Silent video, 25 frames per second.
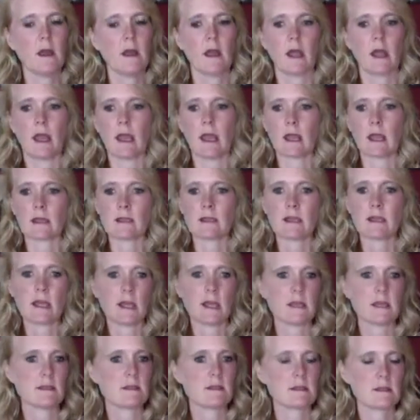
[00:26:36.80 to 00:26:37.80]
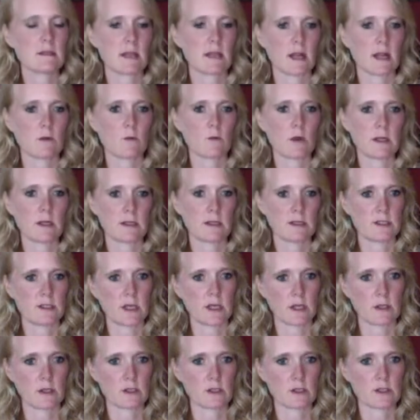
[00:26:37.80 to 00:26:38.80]
and cases that I'd run into
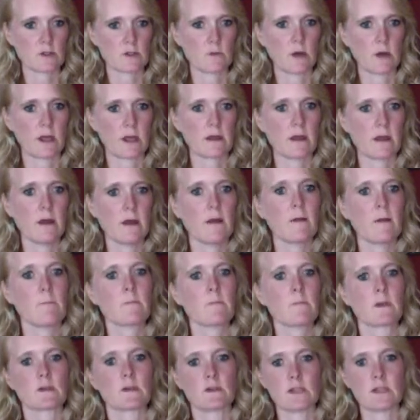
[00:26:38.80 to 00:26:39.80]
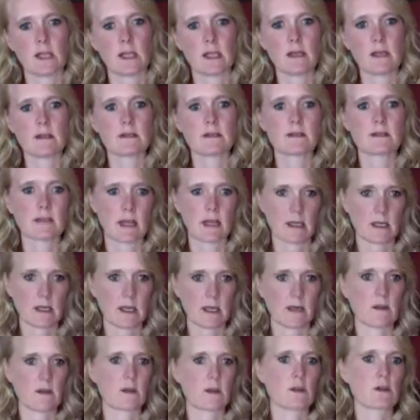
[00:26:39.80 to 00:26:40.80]
challenges with. So taking the second
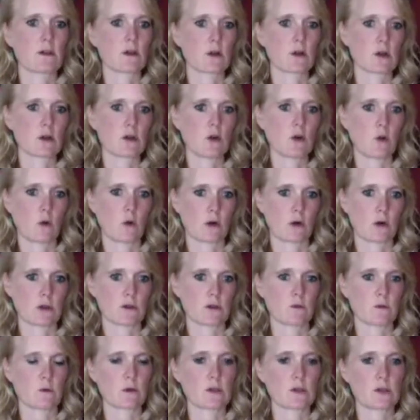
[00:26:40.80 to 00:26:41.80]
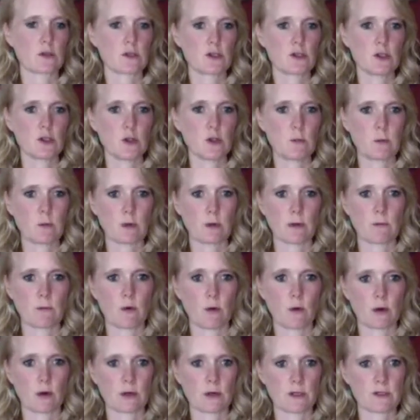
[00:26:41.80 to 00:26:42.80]
and the third course were super
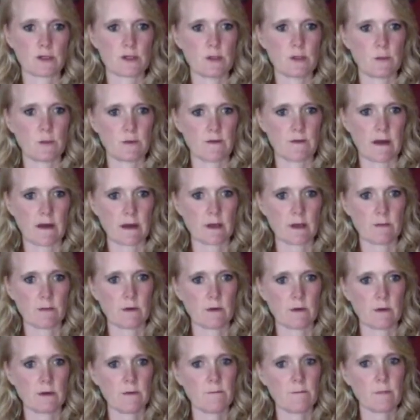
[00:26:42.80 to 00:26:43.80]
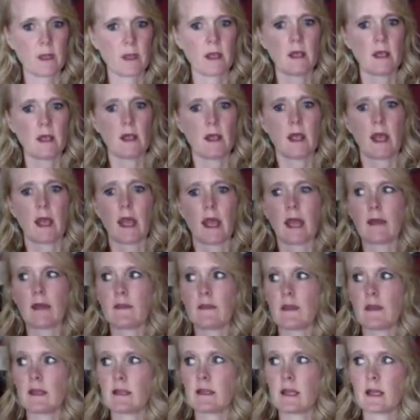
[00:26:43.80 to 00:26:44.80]
important and super valuable. And
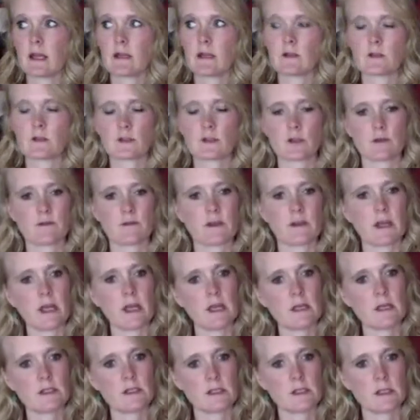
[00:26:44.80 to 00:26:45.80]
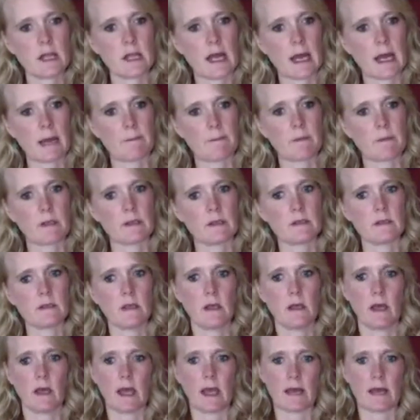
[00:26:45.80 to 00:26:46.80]
then getting the certification happened
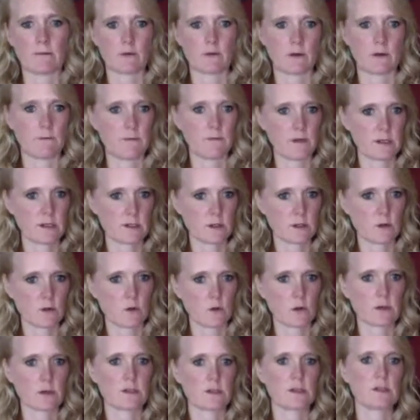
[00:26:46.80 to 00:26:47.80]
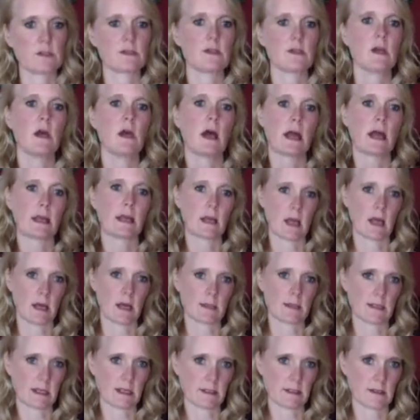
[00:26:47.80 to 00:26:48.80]
after I finished the courses. I
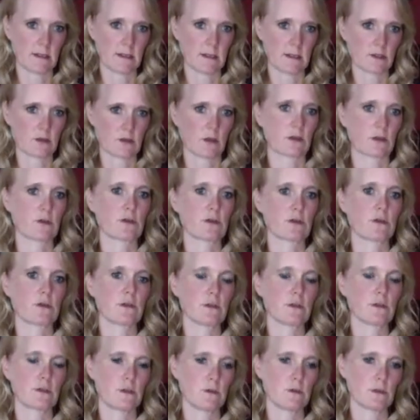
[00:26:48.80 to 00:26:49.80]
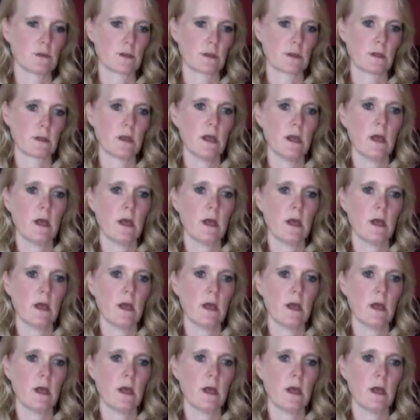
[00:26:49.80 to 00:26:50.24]
contacted the instructor, Susan